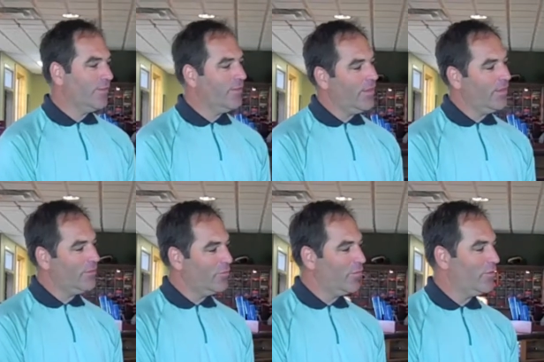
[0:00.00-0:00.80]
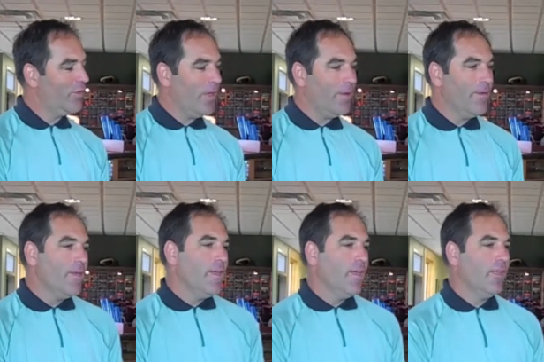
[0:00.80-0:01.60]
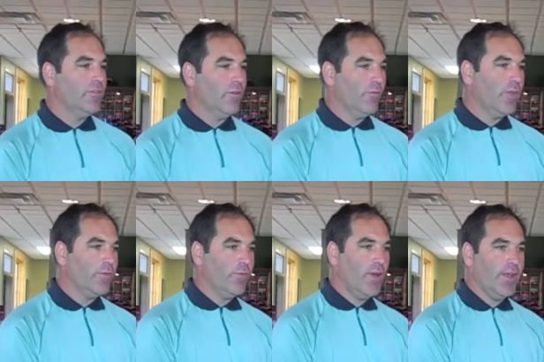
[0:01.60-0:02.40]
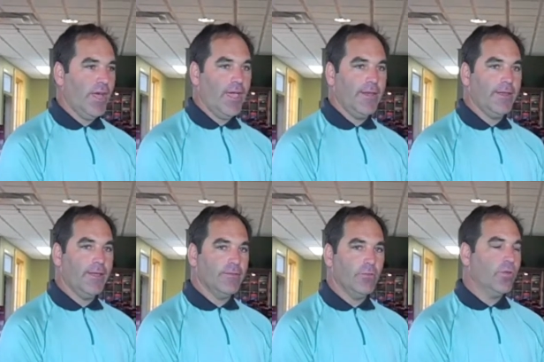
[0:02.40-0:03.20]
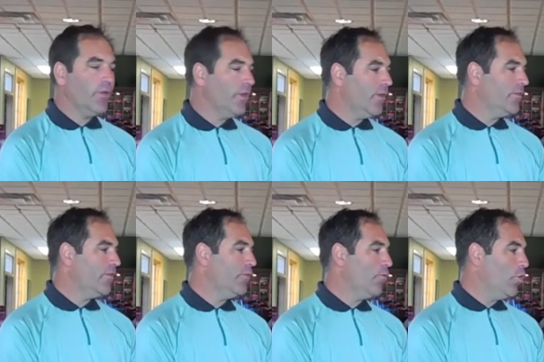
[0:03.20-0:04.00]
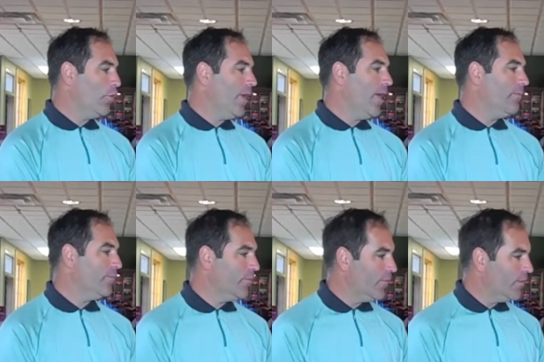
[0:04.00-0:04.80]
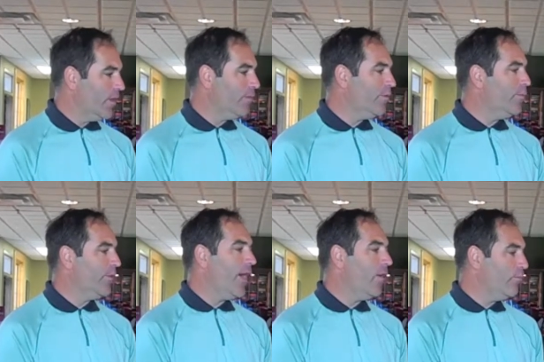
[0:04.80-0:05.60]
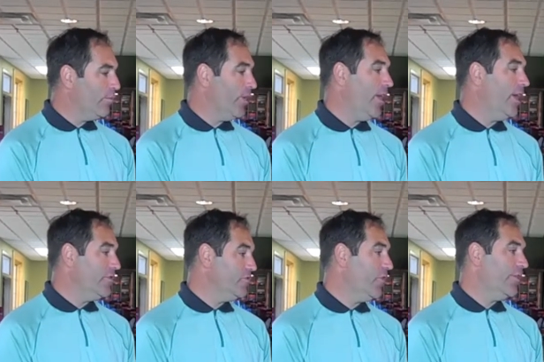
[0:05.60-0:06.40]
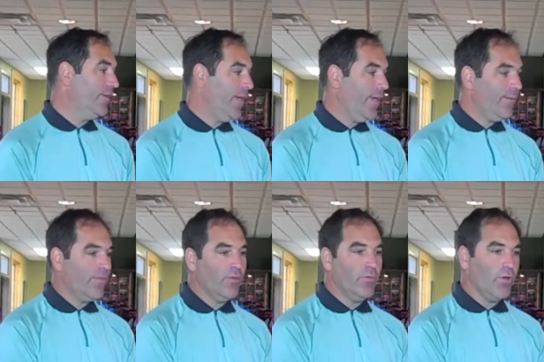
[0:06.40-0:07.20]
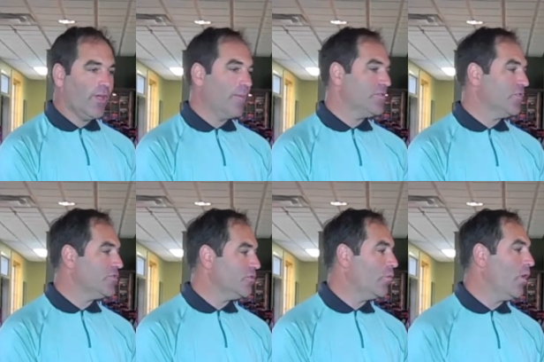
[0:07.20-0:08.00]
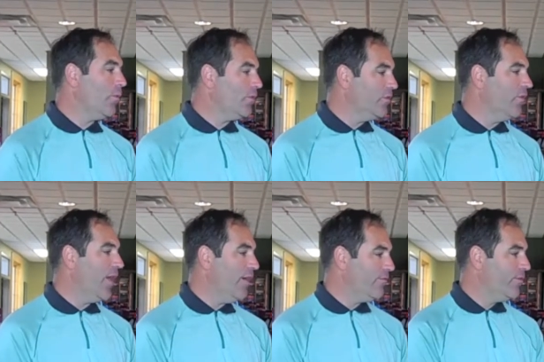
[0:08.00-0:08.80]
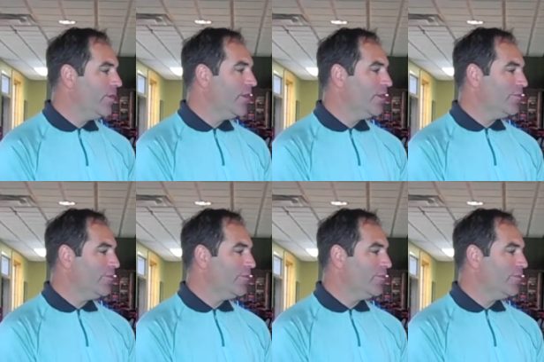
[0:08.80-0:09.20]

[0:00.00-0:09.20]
and things. It's, it's a it's a it's a fun night. It's really uh, centered more around getting people out playing, mm-hmm. enjoying the game and a competition. While we do have yeah.